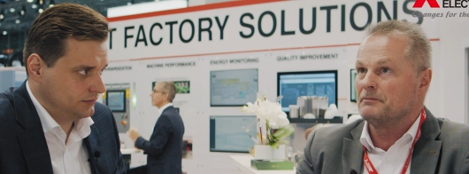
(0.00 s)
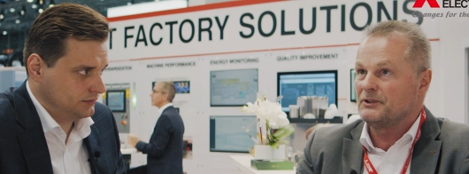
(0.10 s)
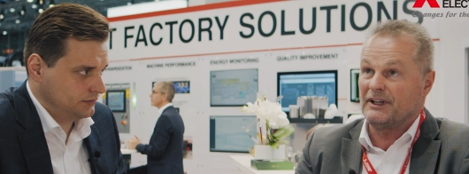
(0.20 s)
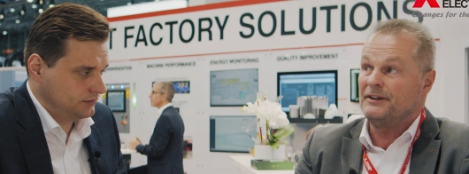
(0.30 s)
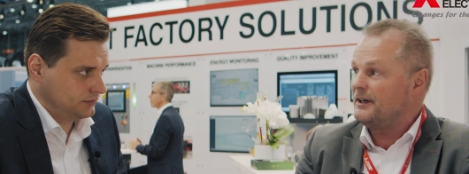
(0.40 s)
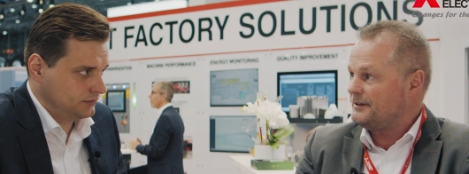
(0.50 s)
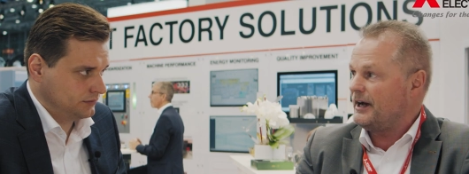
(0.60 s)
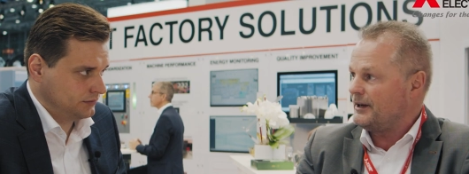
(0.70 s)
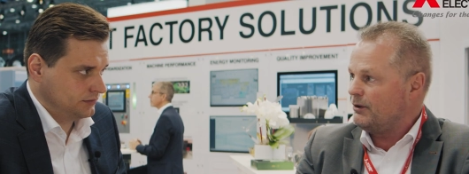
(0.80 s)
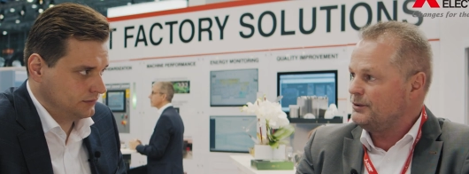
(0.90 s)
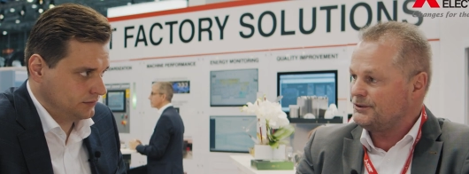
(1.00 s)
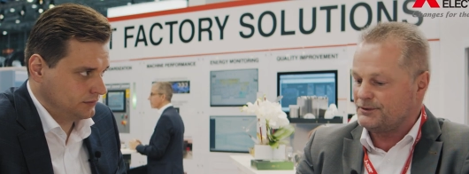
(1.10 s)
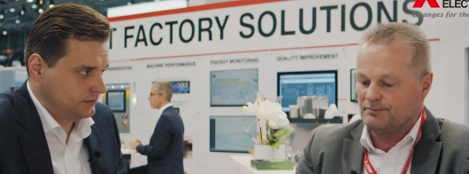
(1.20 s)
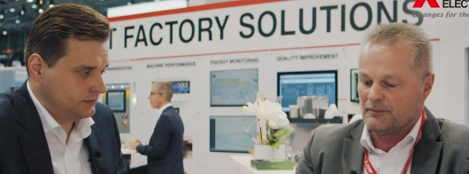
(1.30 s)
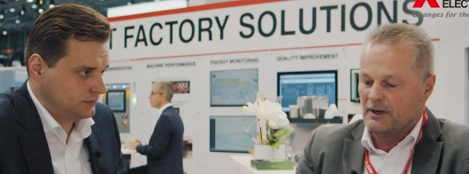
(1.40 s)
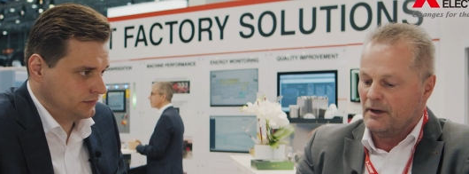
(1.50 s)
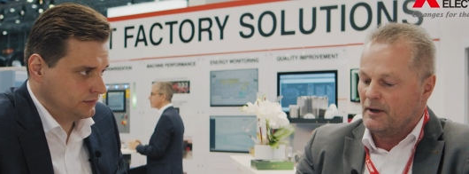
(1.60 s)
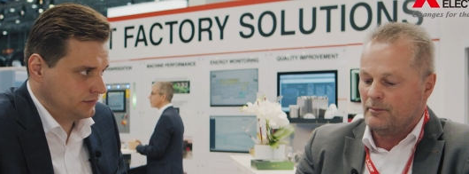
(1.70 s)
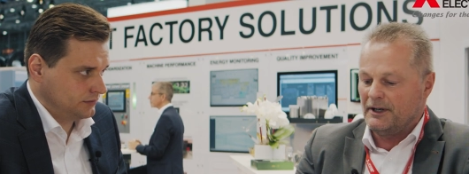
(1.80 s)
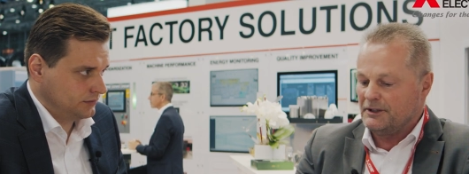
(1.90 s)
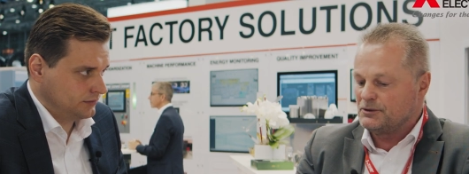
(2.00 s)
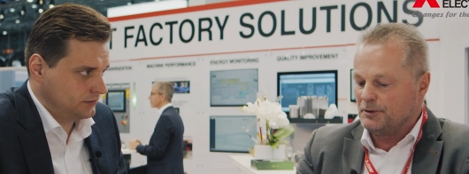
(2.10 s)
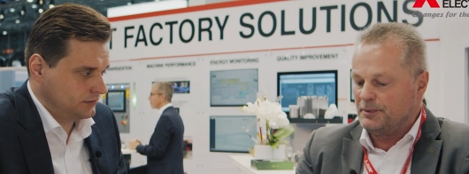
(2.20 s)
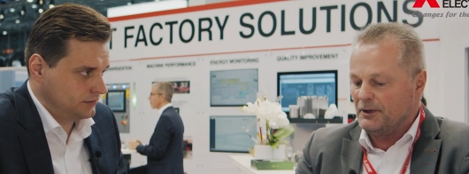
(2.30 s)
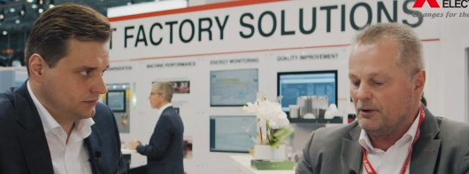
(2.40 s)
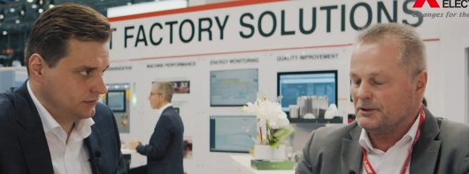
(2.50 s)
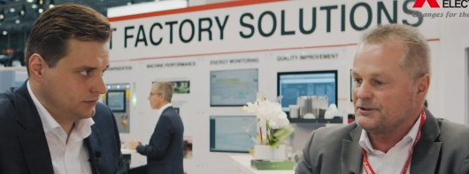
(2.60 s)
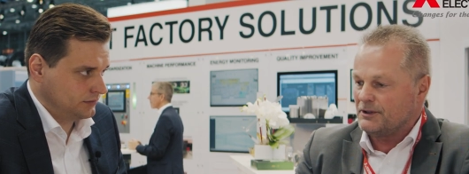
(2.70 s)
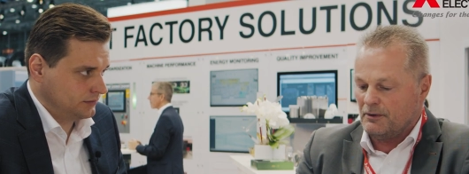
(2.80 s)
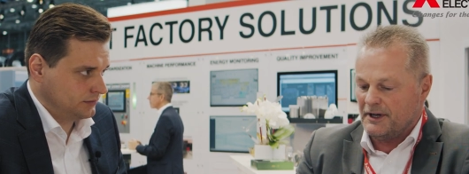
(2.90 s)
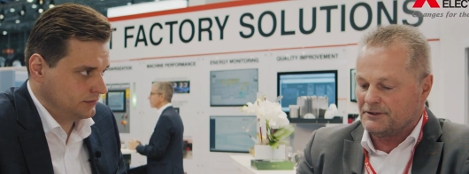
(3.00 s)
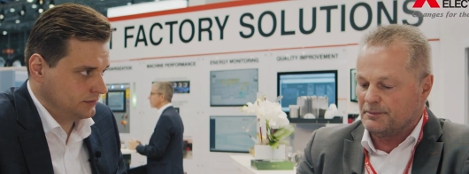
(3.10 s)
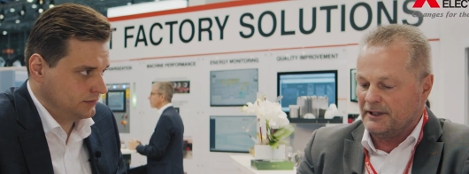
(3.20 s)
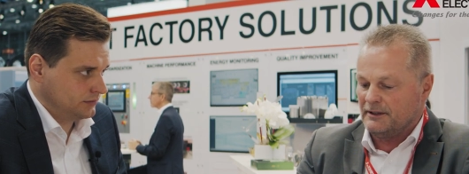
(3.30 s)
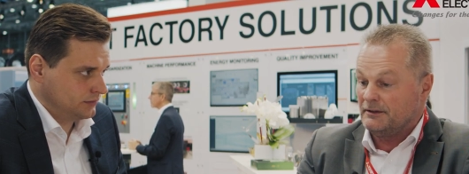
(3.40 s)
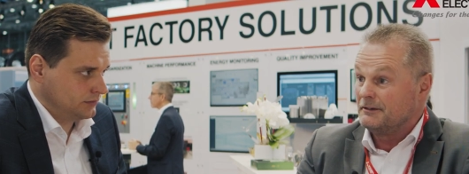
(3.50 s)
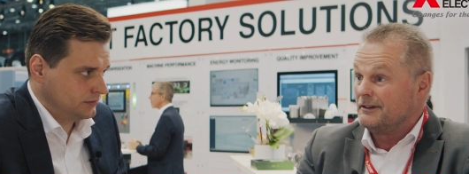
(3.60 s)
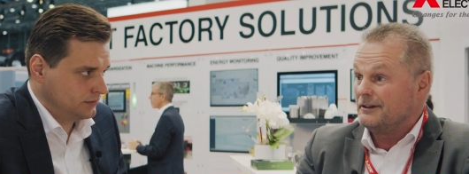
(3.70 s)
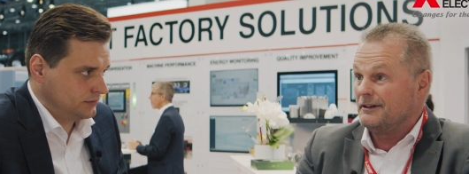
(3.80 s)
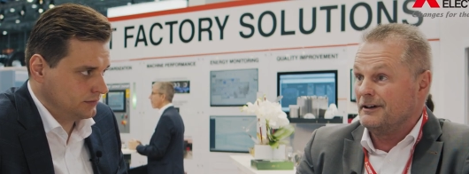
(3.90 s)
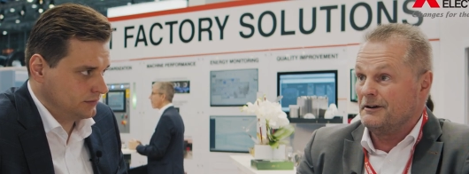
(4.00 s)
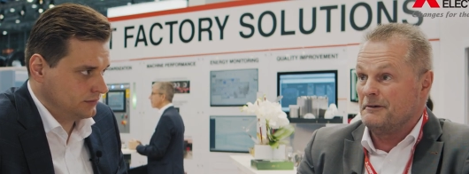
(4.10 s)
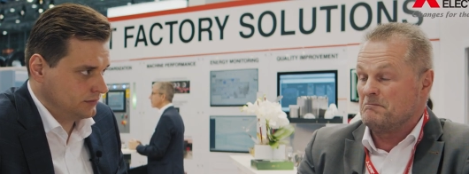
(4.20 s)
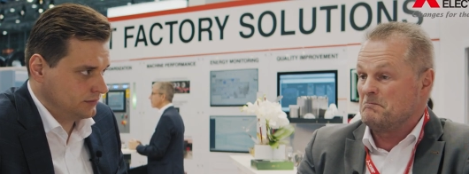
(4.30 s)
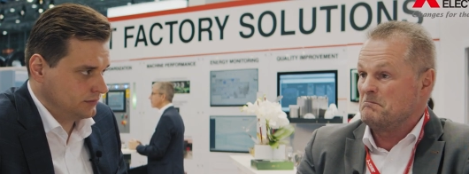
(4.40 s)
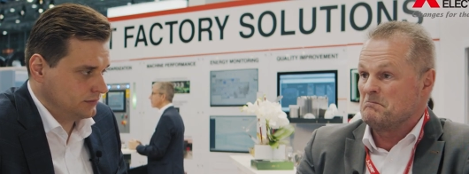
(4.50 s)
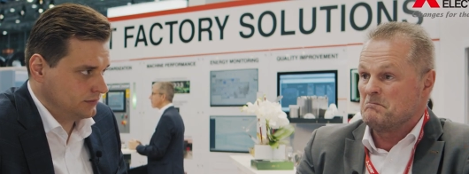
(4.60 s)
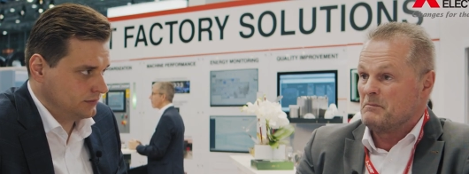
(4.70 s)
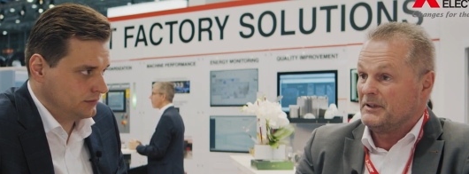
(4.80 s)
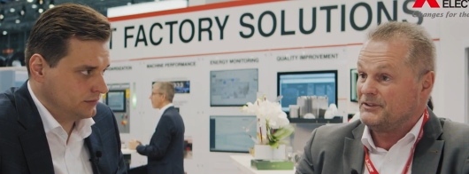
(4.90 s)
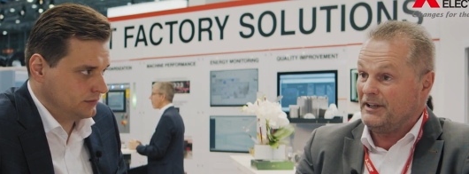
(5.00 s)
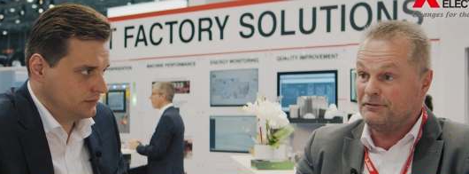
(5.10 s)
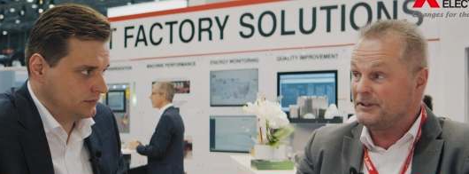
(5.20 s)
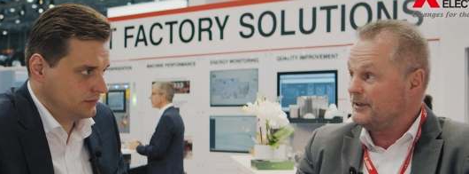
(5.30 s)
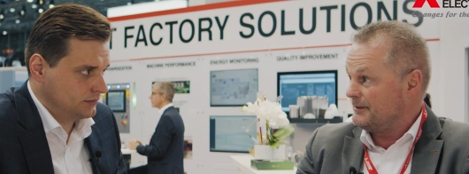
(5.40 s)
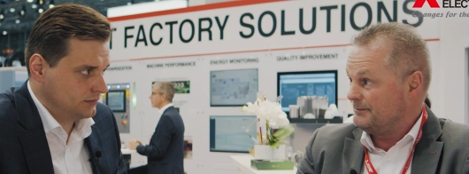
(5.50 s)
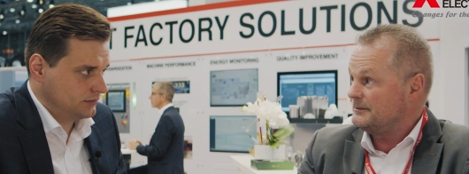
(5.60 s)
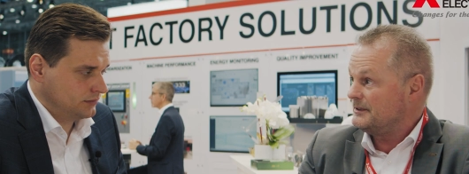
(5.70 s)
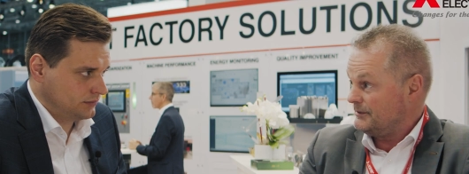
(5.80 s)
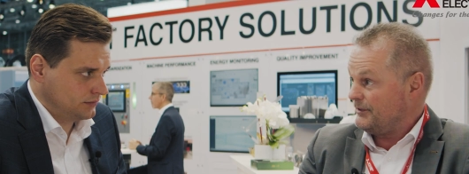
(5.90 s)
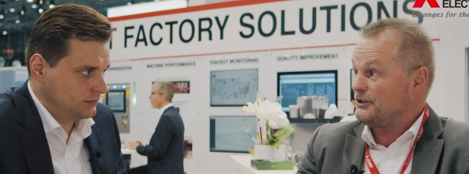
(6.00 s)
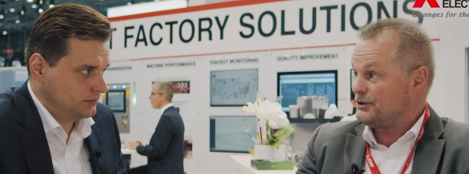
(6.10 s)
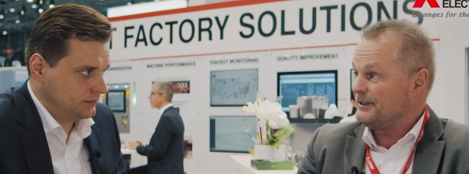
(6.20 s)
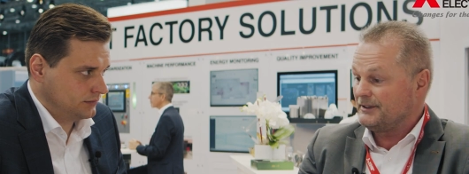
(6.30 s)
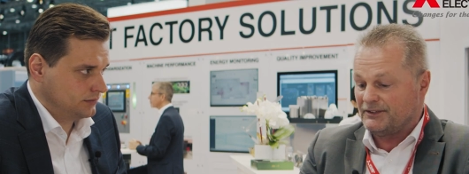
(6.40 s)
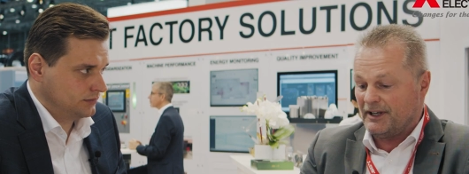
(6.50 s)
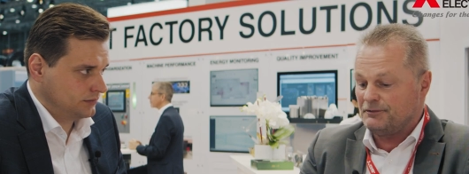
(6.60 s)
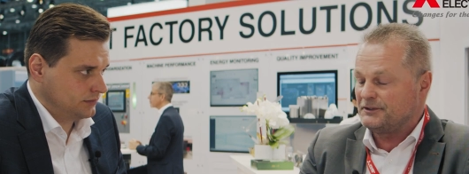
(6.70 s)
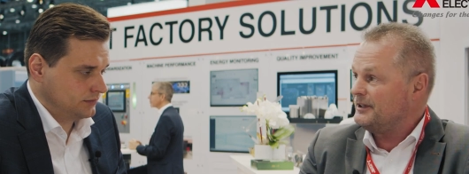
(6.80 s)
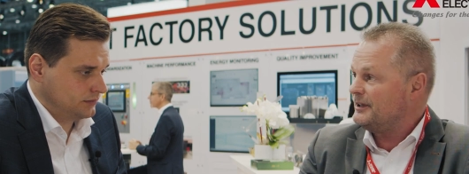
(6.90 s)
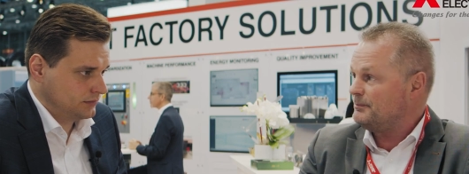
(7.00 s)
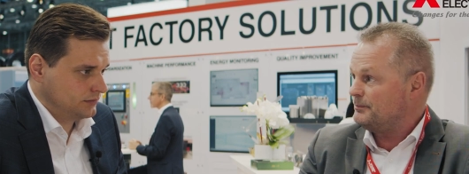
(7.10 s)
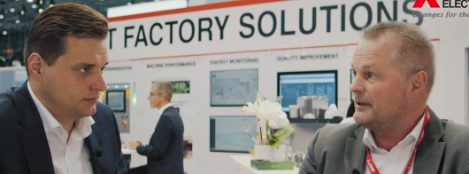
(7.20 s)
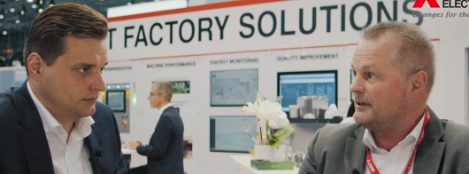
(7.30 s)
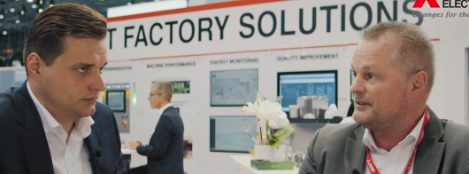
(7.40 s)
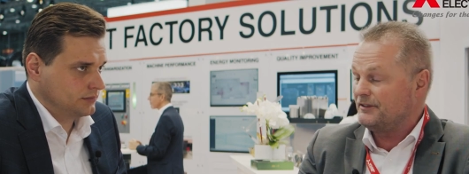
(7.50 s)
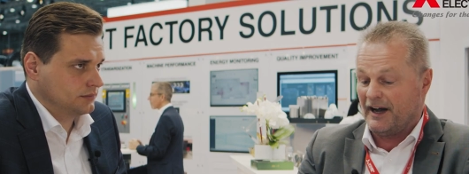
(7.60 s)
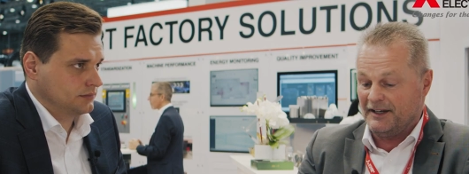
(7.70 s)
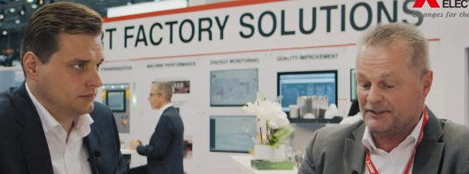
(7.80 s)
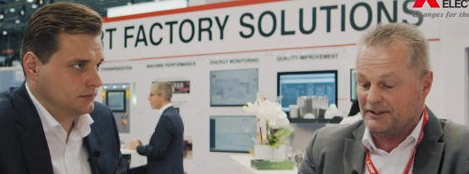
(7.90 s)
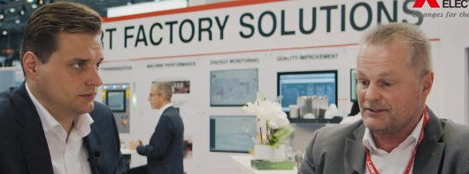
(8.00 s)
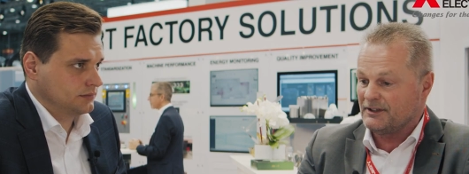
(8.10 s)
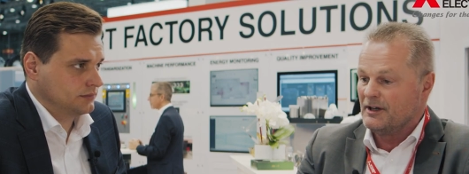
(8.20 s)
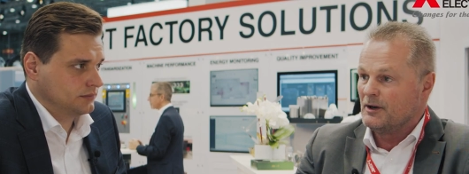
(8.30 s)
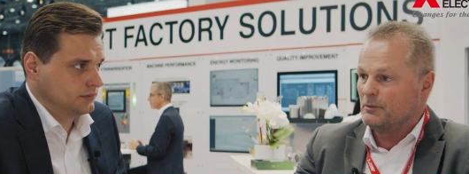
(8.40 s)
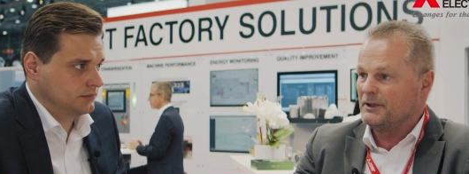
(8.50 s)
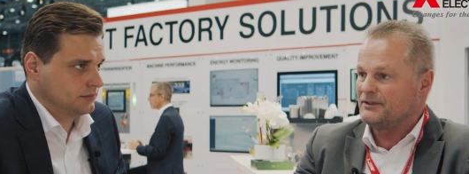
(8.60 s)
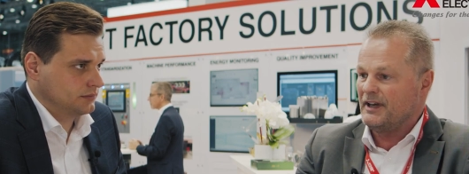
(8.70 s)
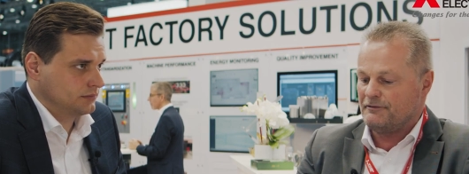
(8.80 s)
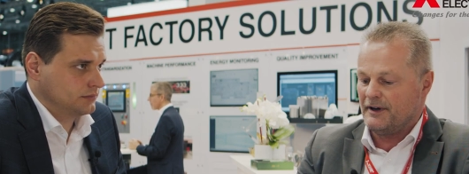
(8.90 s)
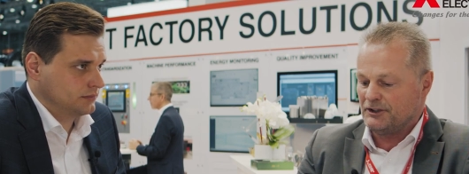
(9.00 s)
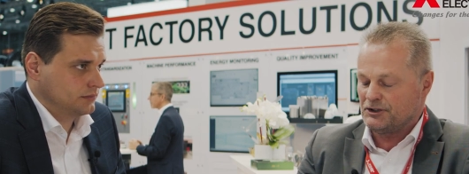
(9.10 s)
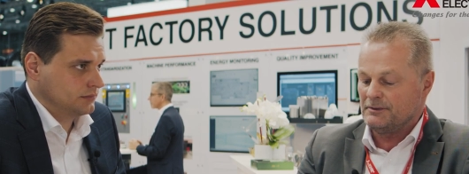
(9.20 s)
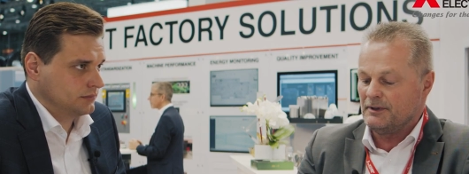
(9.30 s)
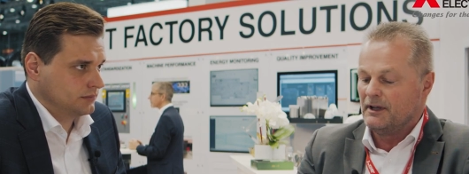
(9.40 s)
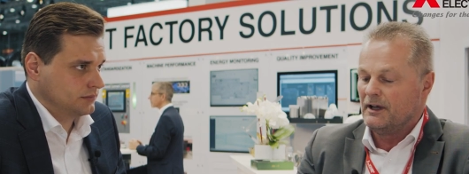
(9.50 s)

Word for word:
Speaker 1: standard IOs, but it could be also as well um, safety, functional safety uh, devices with their function.